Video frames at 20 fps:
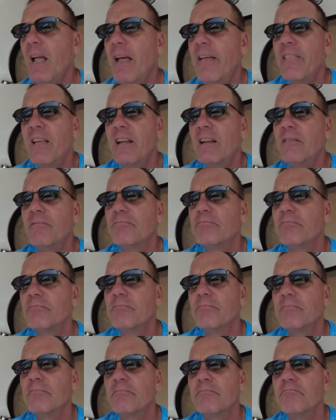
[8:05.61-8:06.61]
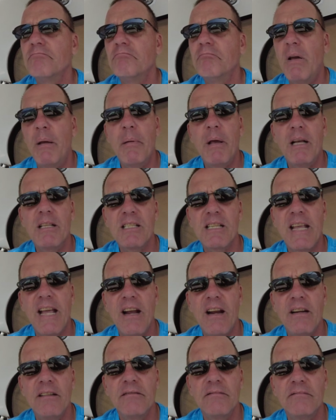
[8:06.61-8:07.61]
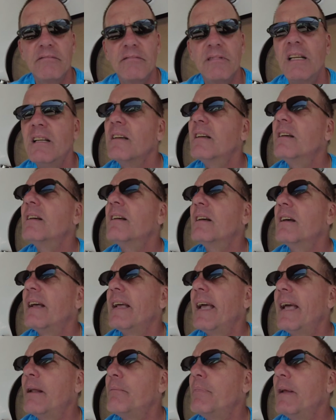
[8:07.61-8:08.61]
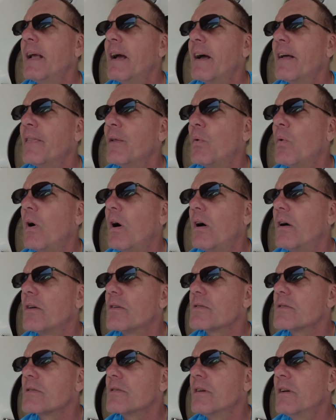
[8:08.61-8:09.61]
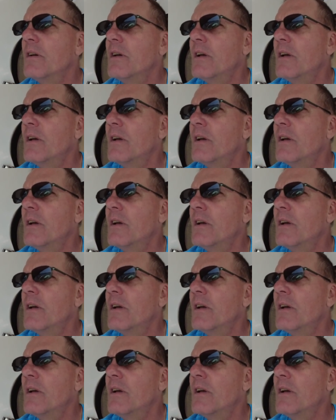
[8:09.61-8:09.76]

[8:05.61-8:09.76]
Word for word: And then he maybe got scared and hid behind the walls.